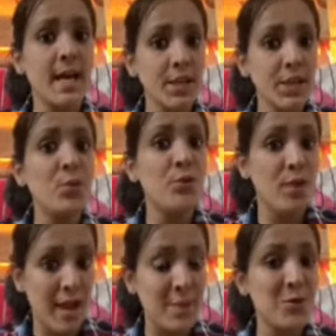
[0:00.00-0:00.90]
a new
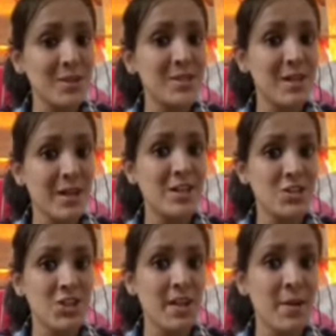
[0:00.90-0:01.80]
rhyme on circle
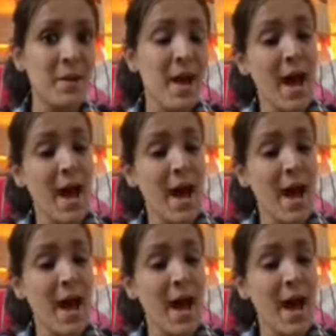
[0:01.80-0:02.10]
shape?